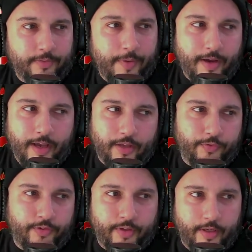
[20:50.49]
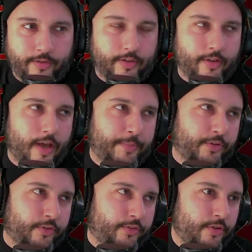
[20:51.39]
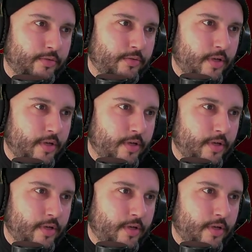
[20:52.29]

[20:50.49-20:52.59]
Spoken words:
podcast for today's episode 2